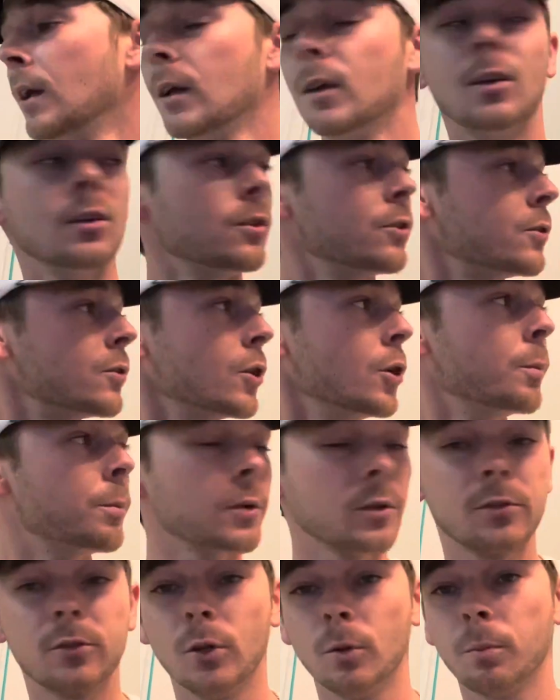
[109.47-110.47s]

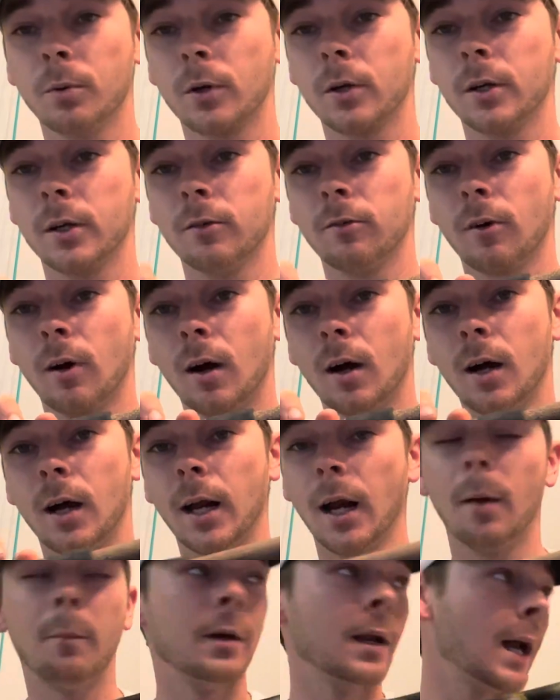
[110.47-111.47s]
super, super good rod.
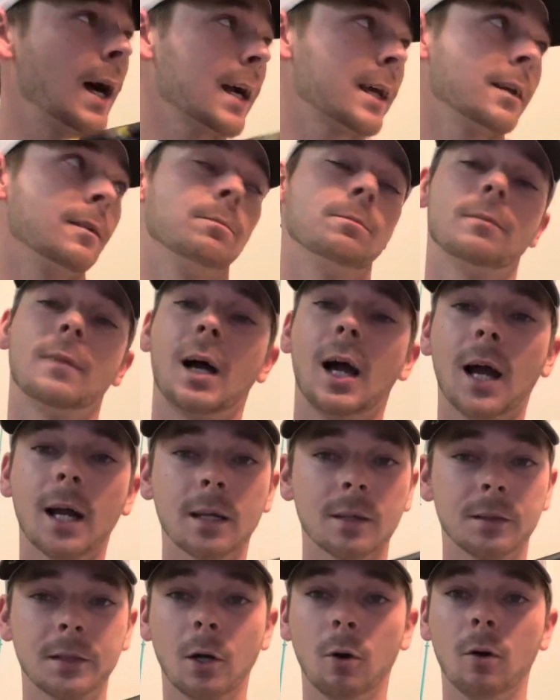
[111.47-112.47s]
I mean, I
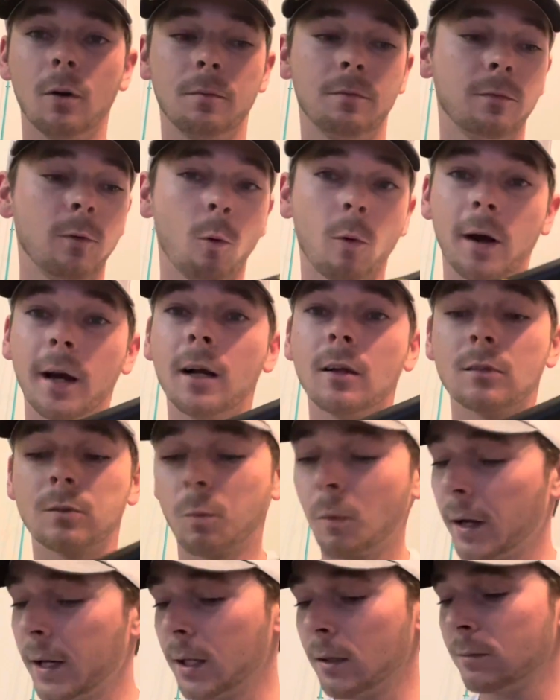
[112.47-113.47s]
can throw a 4-ounce
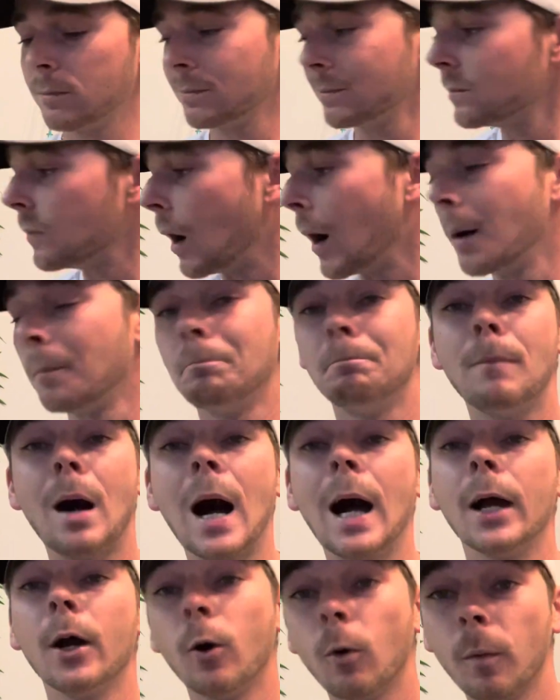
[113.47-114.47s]
weight a
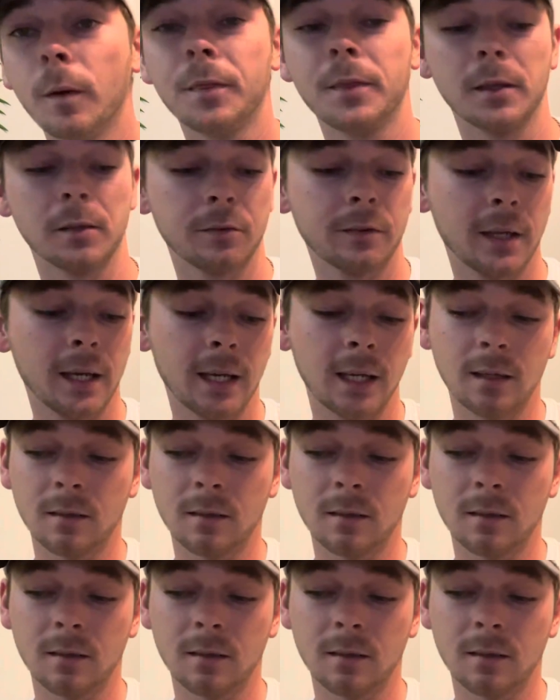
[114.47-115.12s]
mile with this thing.